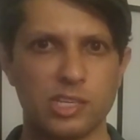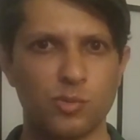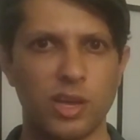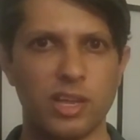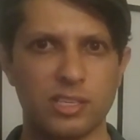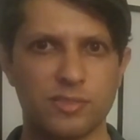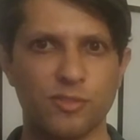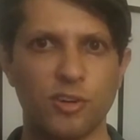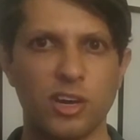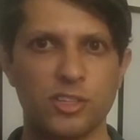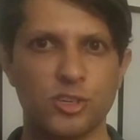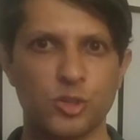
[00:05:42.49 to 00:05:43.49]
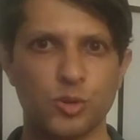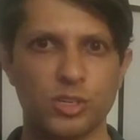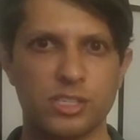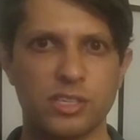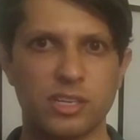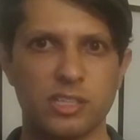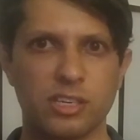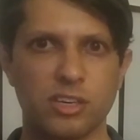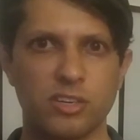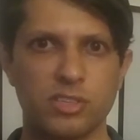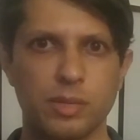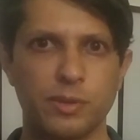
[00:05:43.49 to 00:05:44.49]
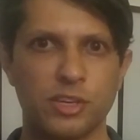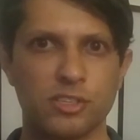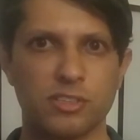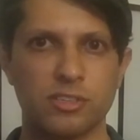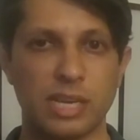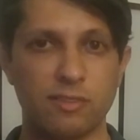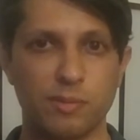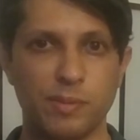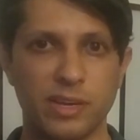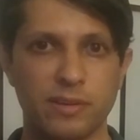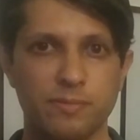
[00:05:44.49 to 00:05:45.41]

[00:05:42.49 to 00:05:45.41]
as well as for others who are stuck in the country because of the travel ban.